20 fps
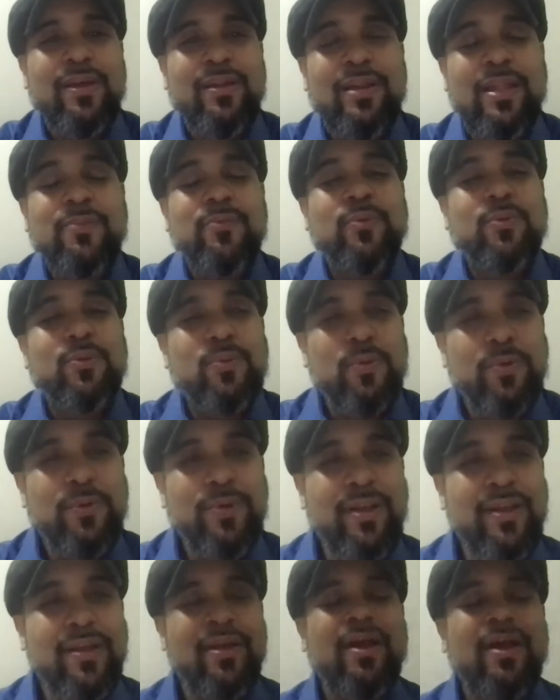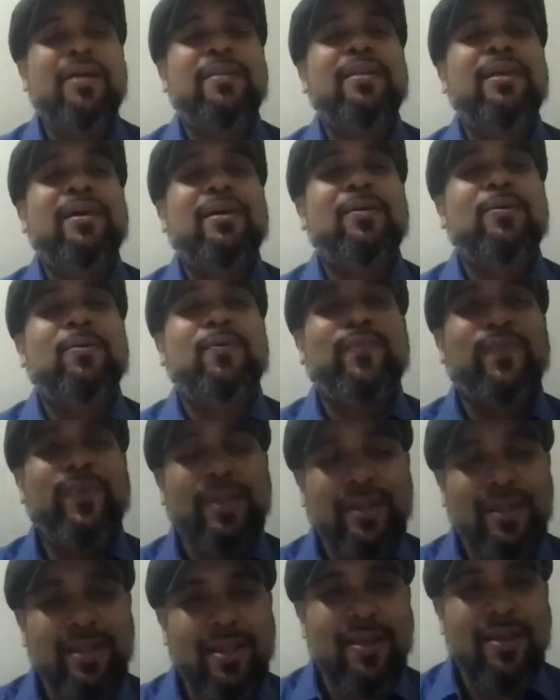La Doctora
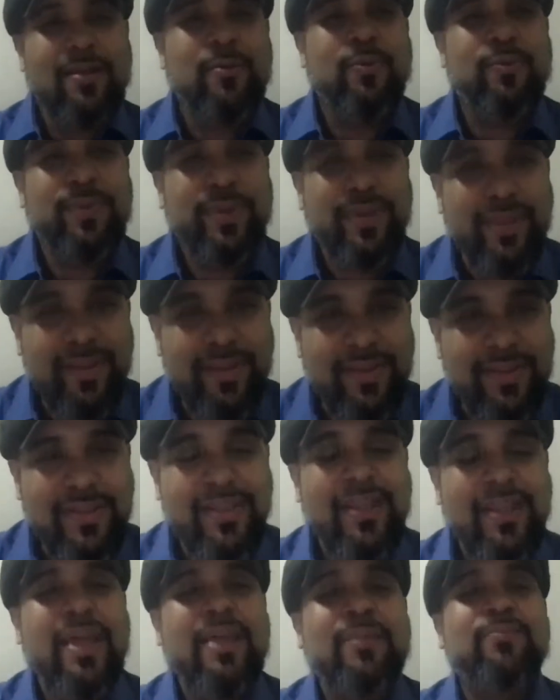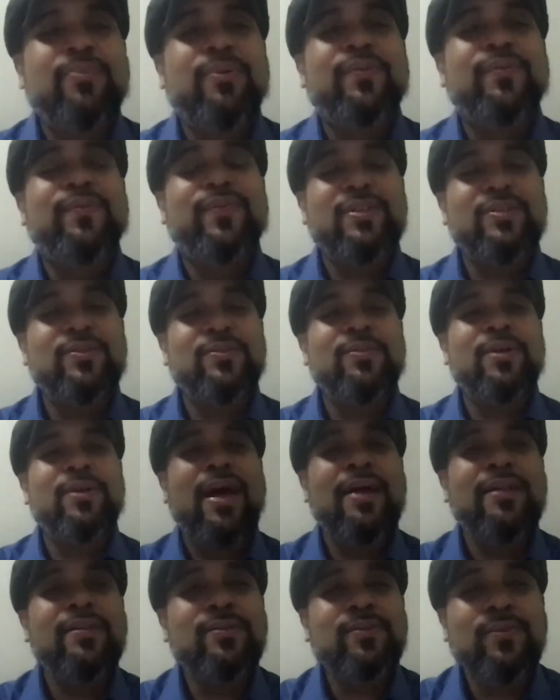Ana-Ofelia Rodríguez and Professor
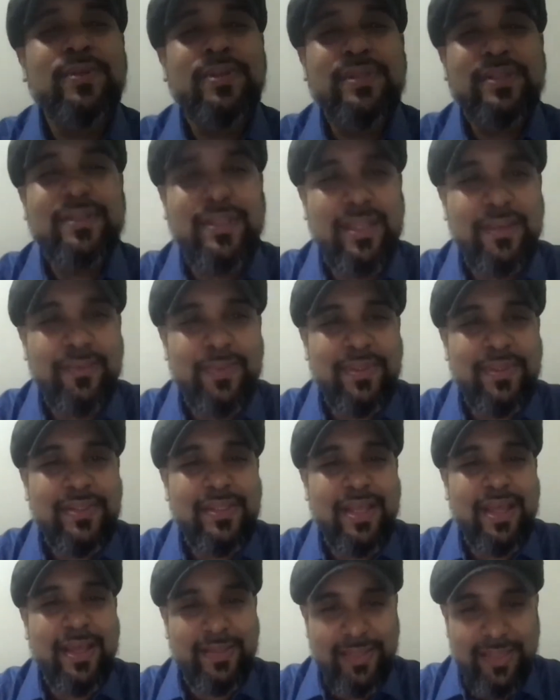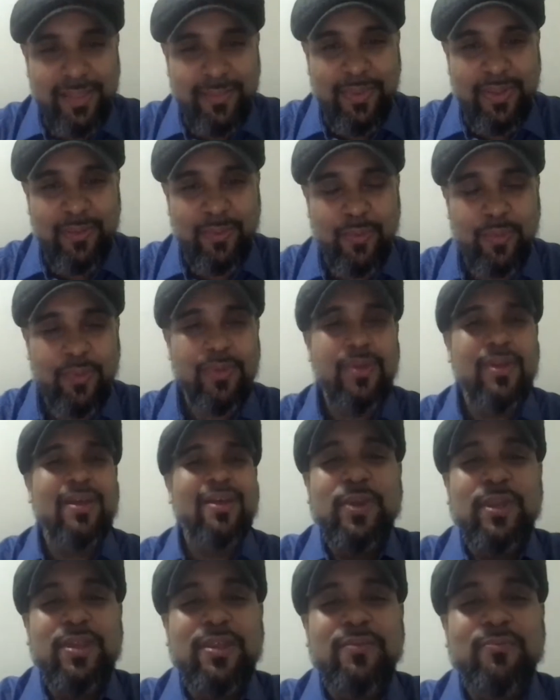Anthony Stevens-Acevedo.
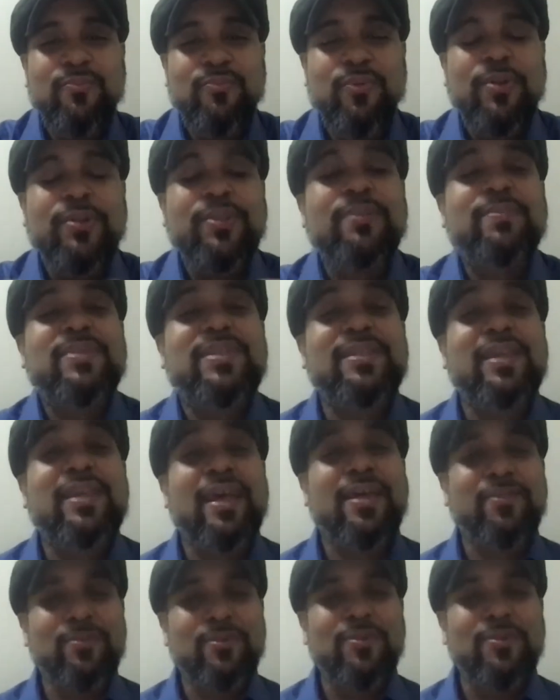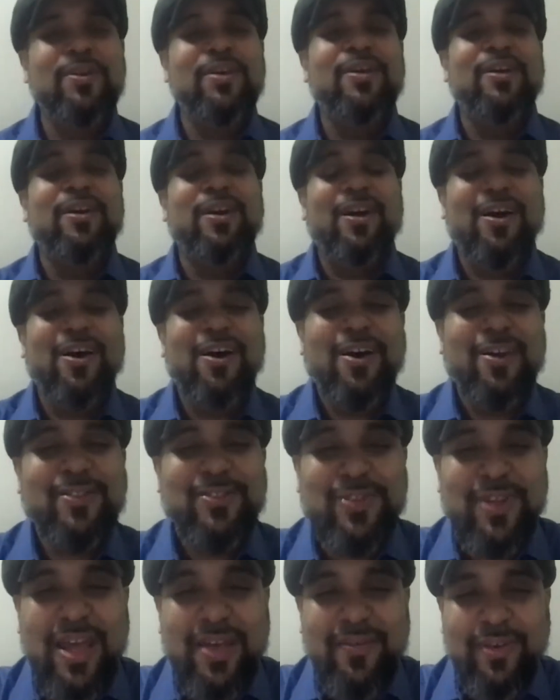We brought them together
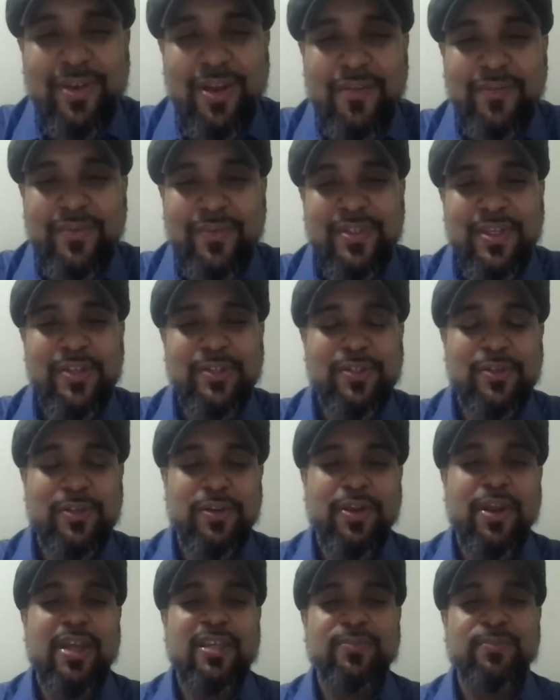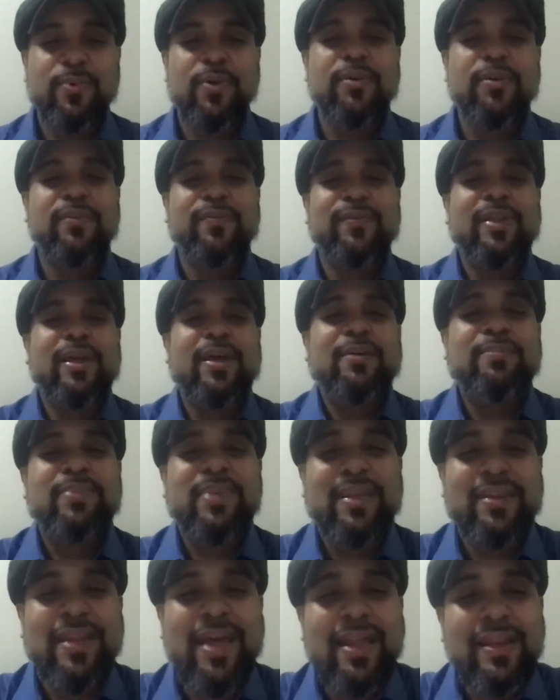to have a conversation here as part of La
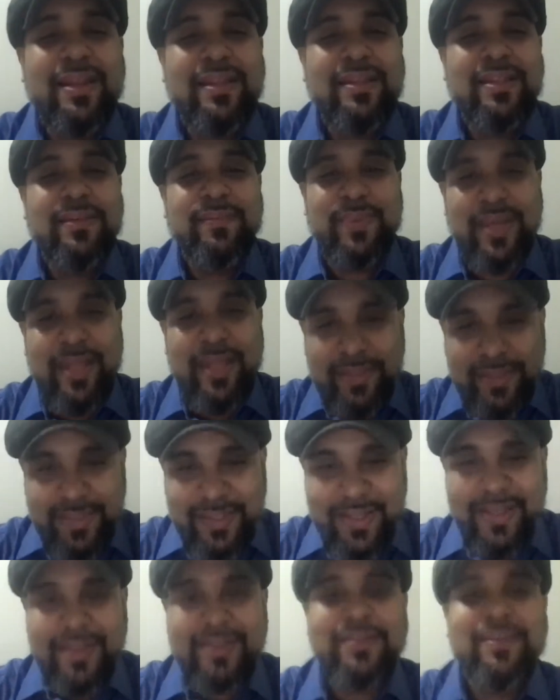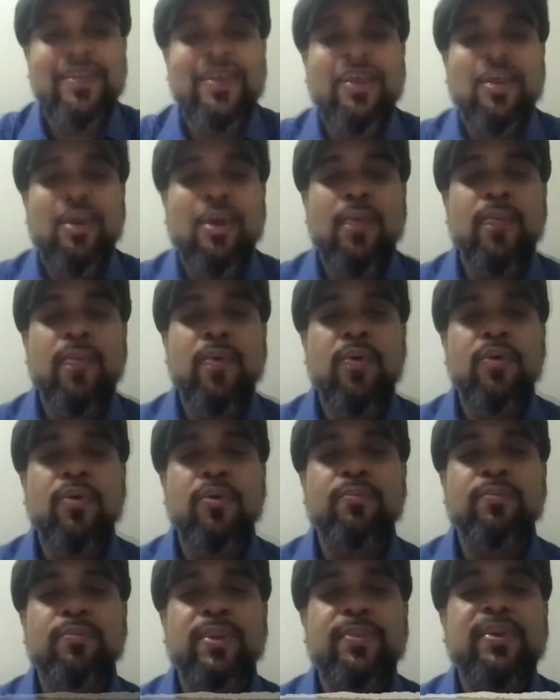Biennale di Venezia, Cómo
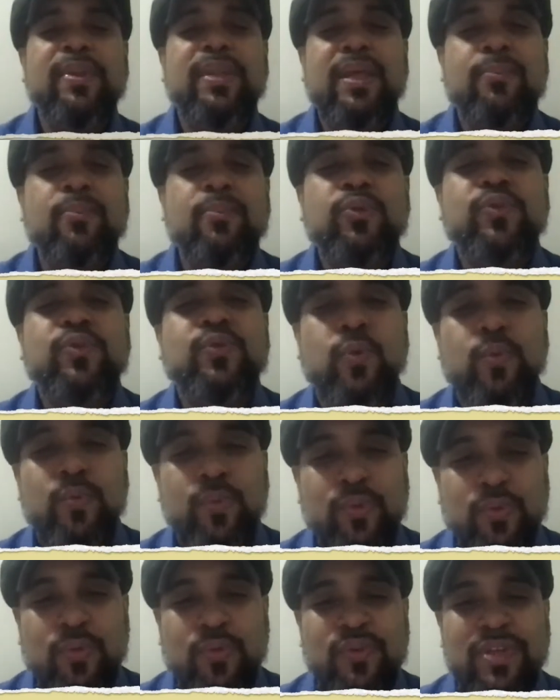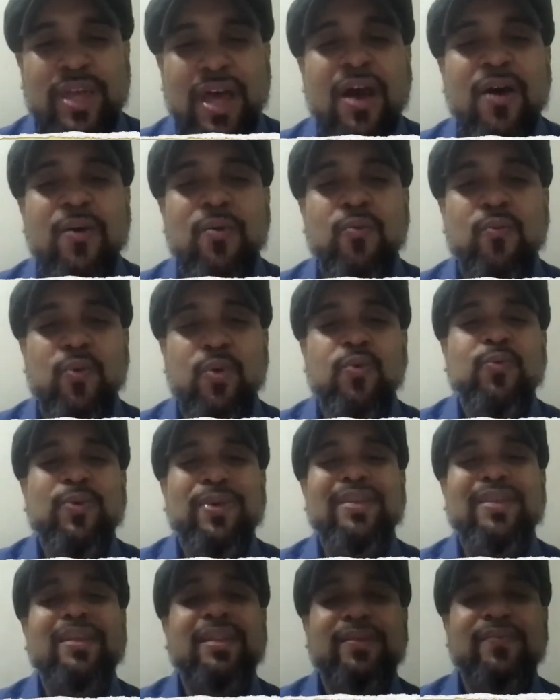viviremos juntos? How will
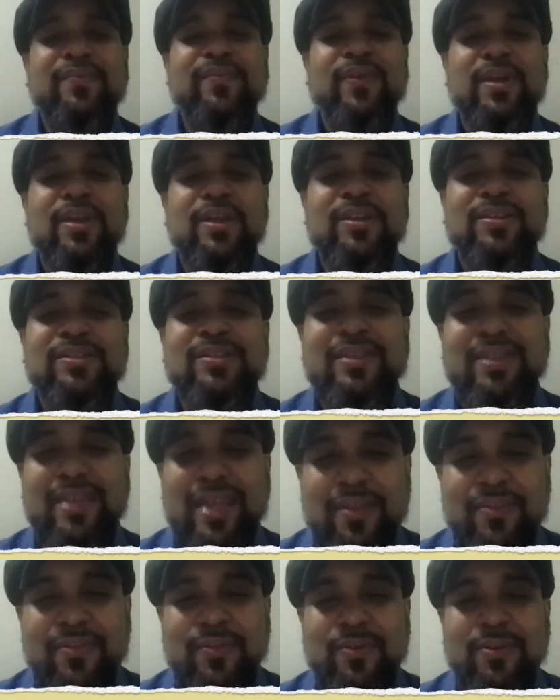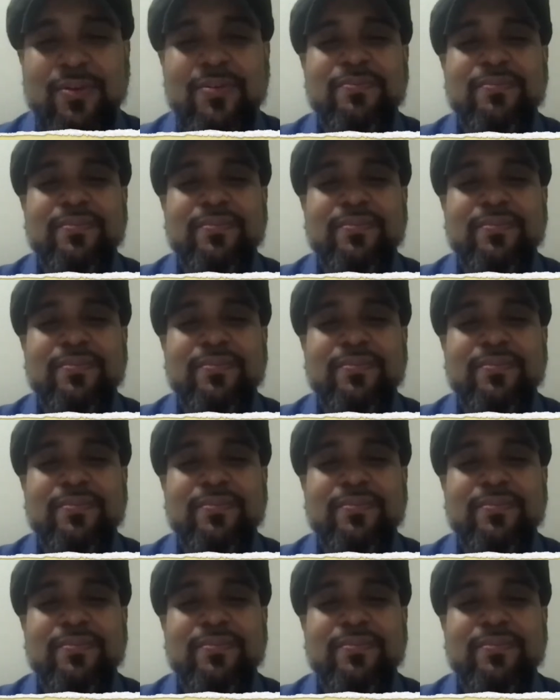we live together?